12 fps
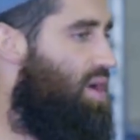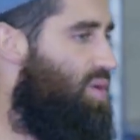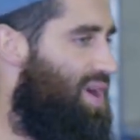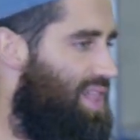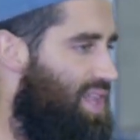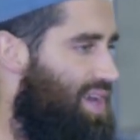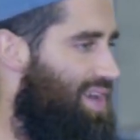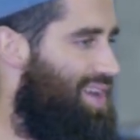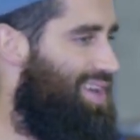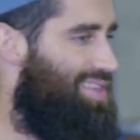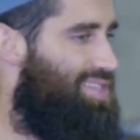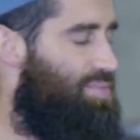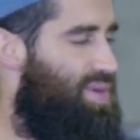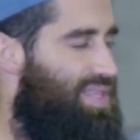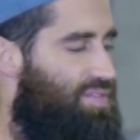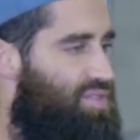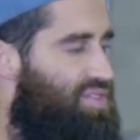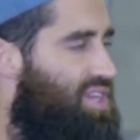well, it's a
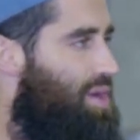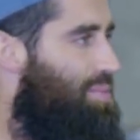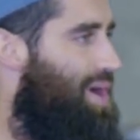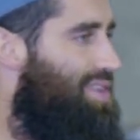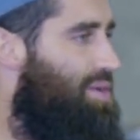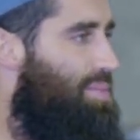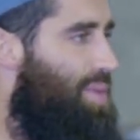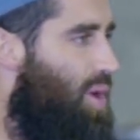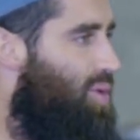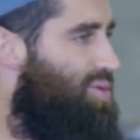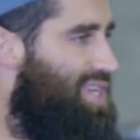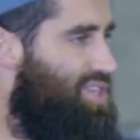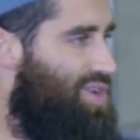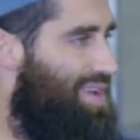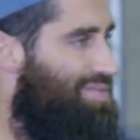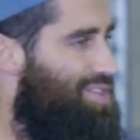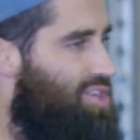bit, if you think about a bone and you have